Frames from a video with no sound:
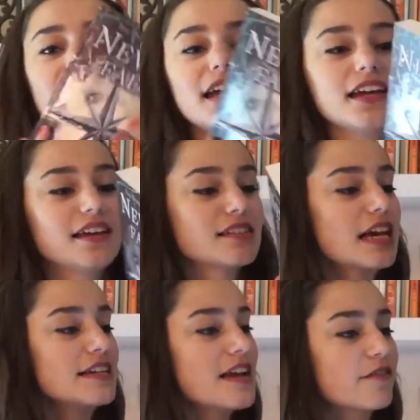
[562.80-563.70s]
is
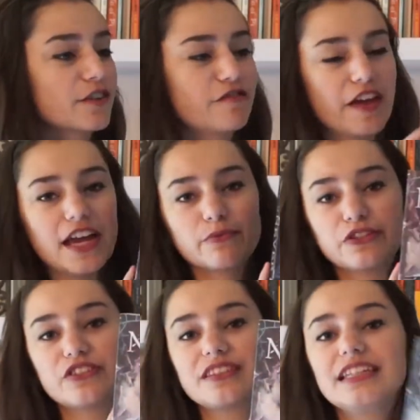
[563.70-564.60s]
Never Fade,
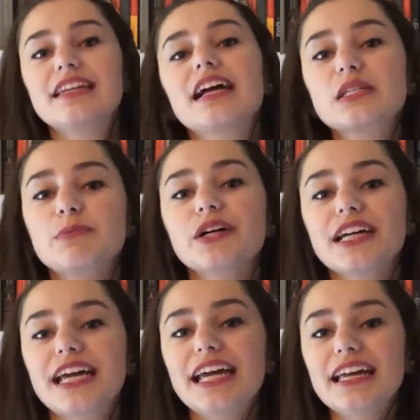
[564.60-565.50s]
which is the next book
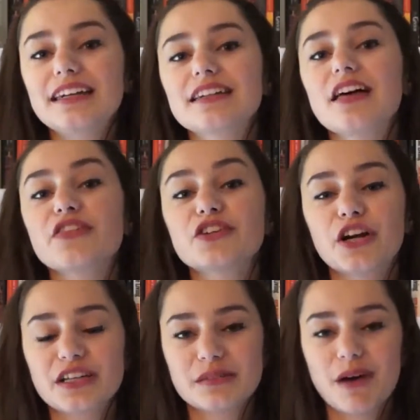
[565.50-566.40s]
in the
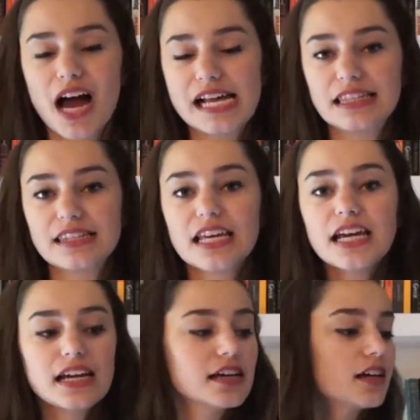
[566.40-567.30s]
Darkest Minds
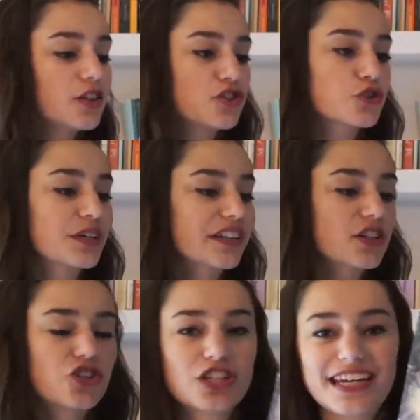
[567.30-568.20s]

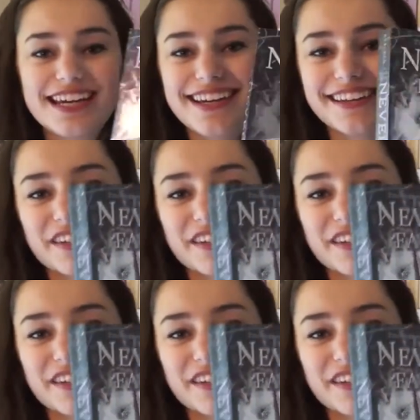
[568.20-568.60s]
trilogy.